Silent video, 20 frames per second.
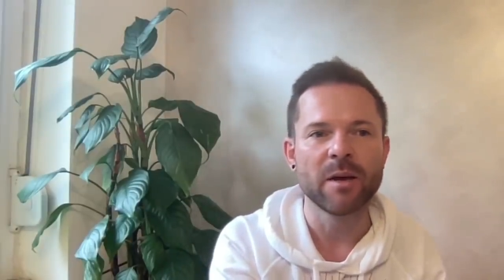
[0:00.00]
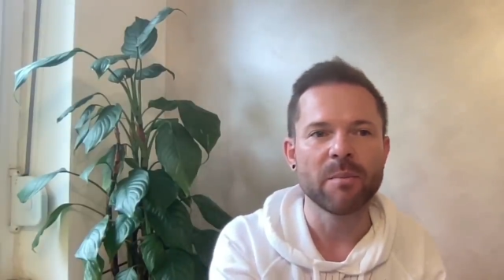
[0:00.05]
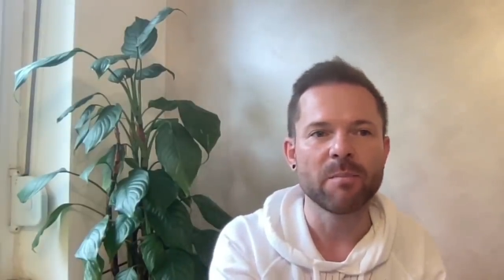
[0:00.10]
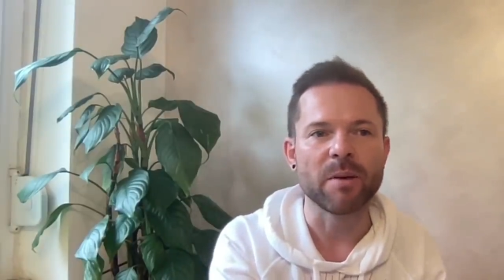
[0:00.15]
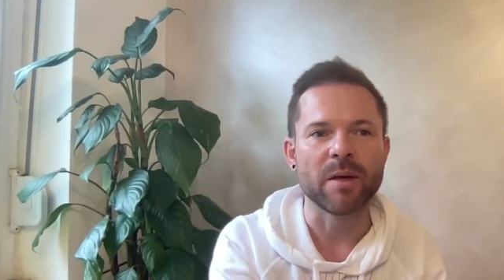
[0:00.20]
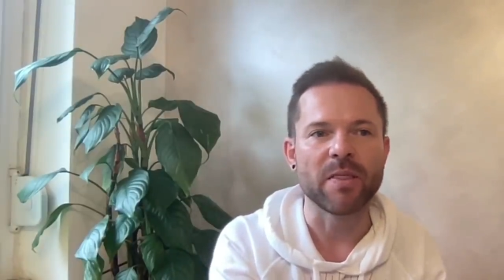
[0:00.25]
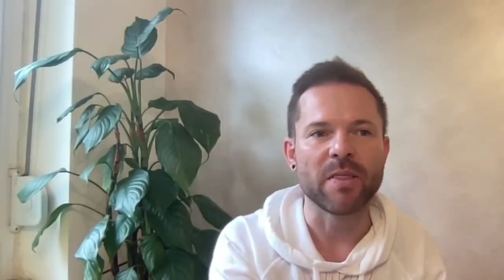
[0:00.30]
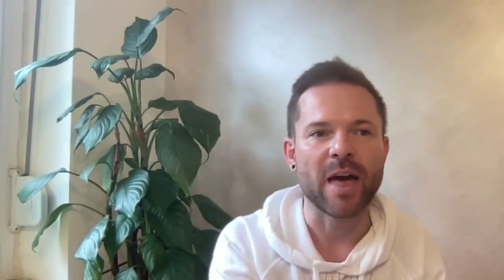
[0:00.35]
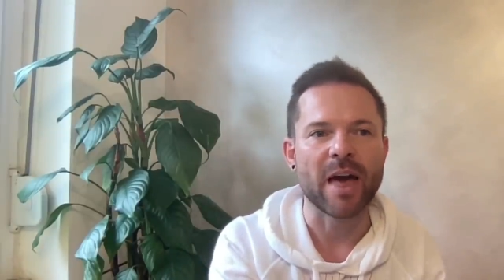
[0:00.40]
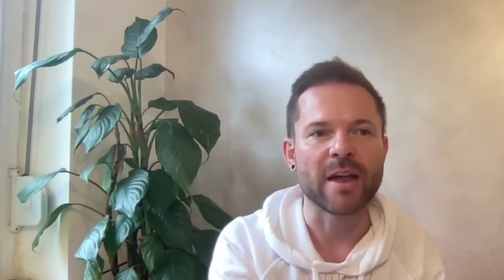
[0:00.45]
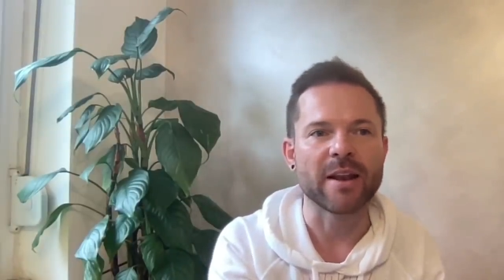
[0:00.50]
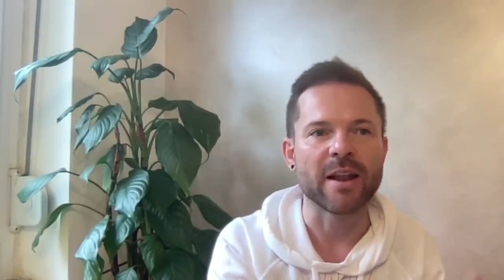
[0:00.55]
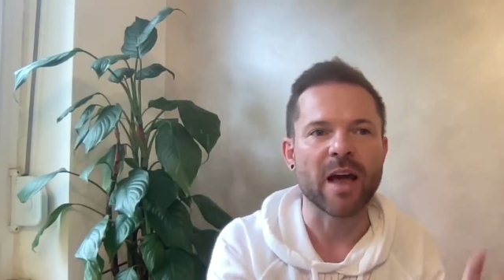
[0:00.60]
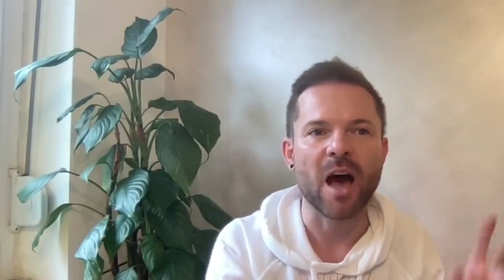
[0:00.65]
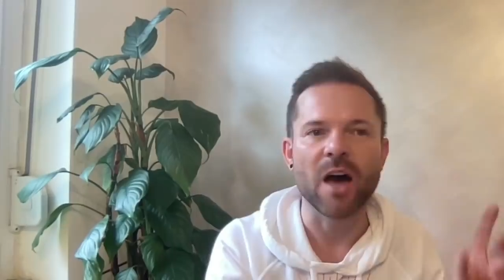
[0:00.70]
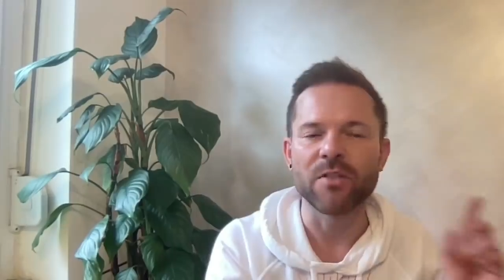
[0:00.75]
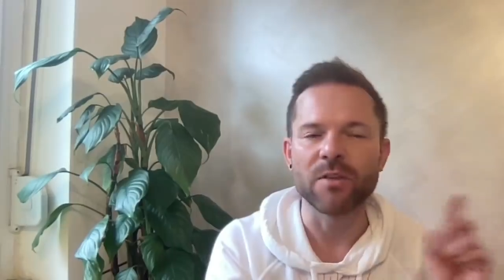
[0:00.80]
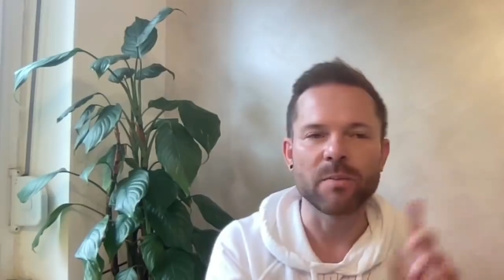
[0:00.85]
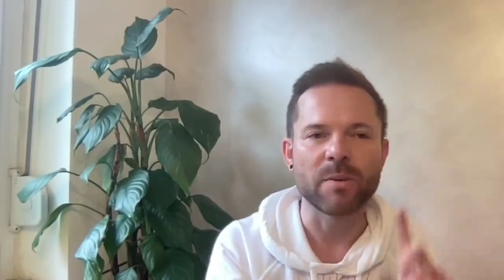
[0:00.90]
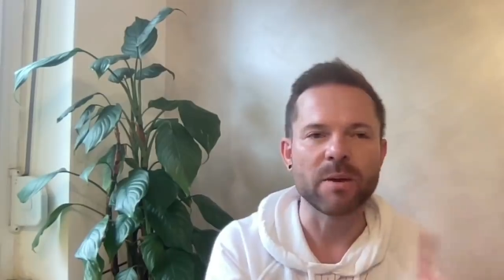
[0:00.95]
but then
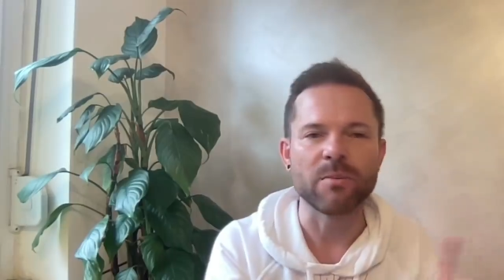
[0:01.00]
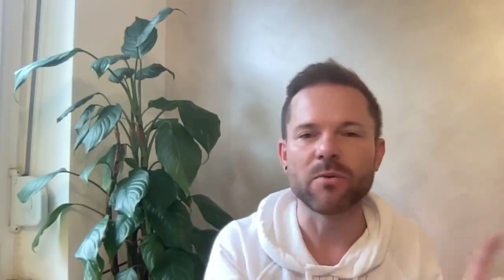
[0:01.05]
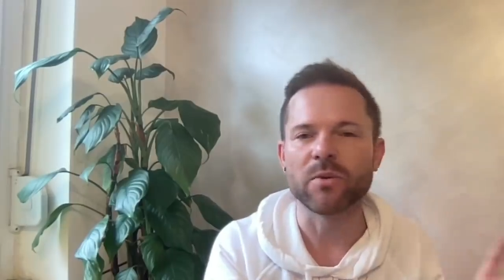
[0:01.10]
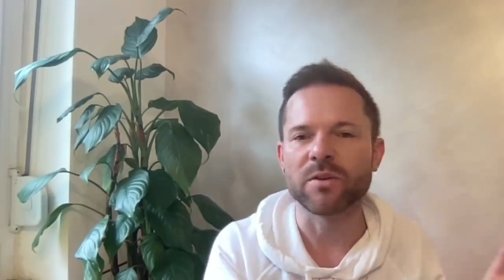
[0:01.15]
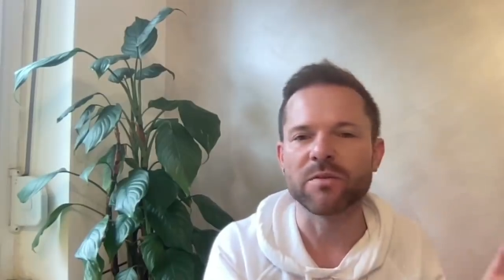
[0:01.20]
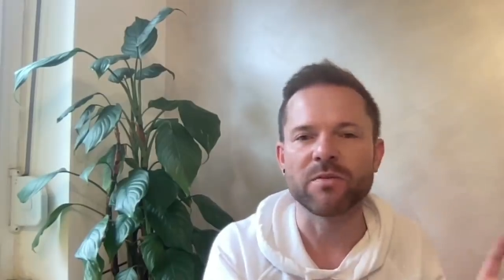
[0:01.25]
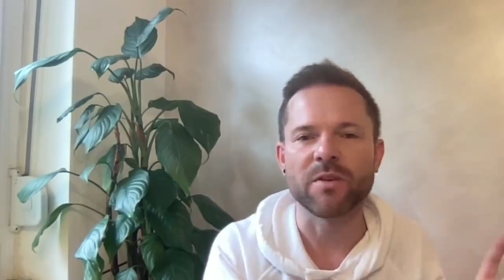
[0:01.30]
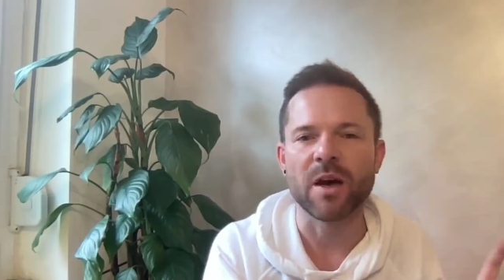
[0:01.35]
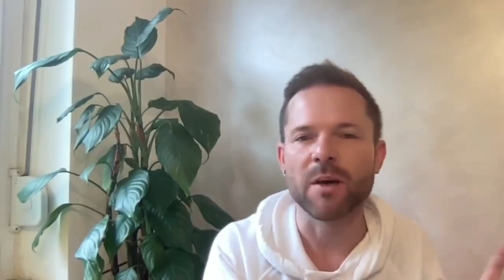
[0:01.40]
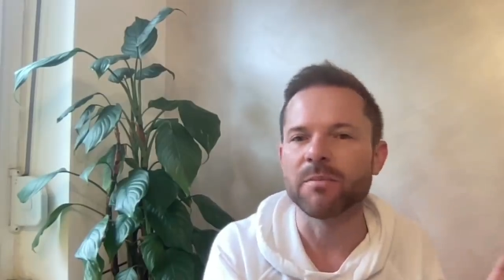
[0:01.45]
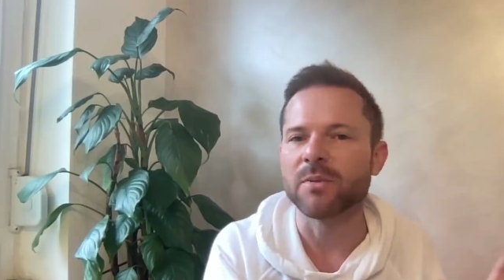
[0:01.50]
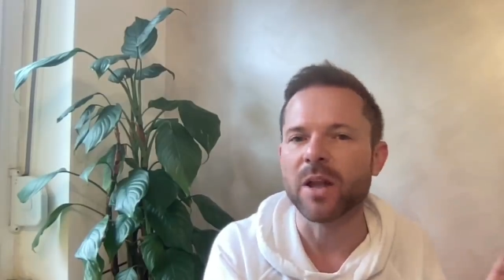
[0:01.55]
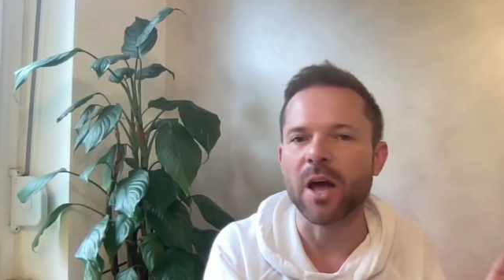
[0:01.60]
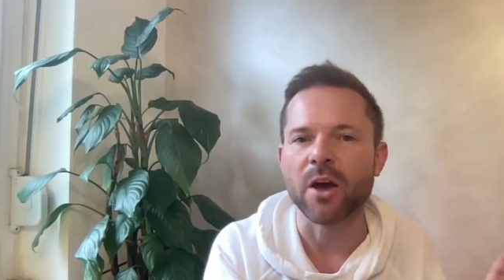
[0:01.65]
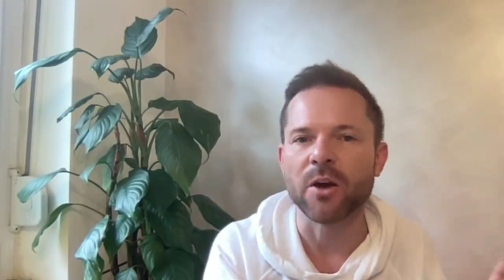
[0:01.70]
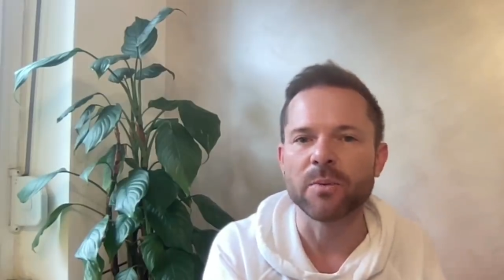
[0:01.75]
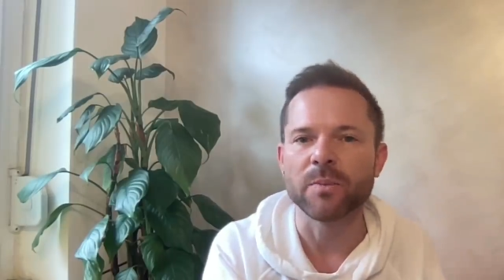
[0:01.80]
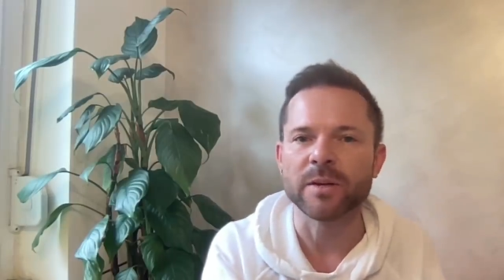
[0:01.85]
other people confirmed no,